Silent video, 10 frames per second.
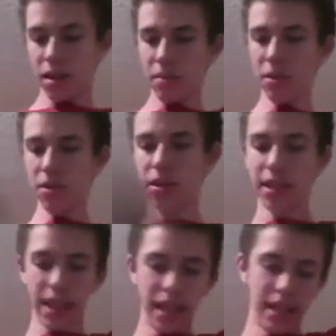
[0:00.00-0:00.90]
I'm going to
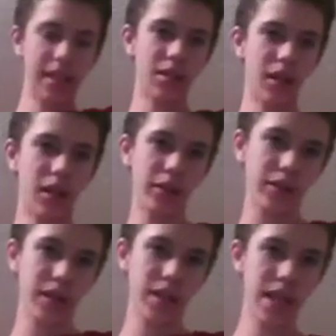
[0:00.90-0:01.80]
take this
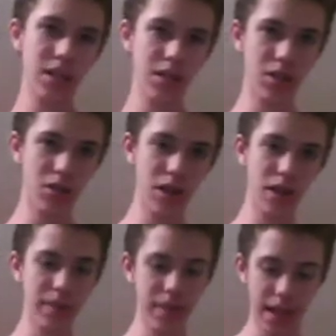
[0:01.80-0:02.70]
off because that
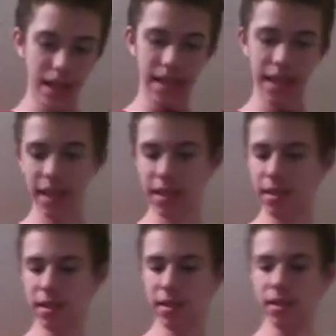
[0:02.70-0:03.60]
strap is kind of
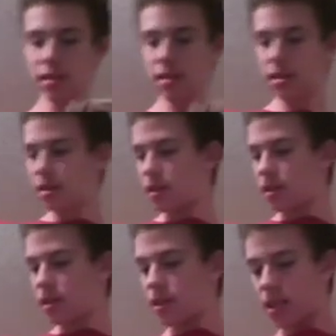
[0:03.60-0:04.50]
tight,
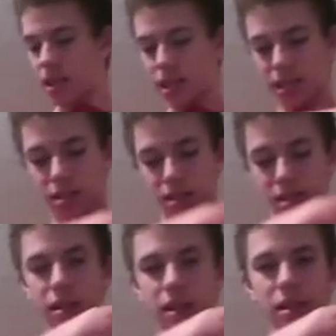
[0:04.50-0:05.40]
and it's
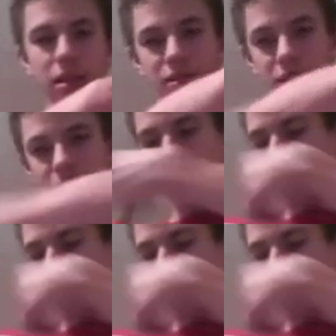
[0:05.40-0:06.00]
not the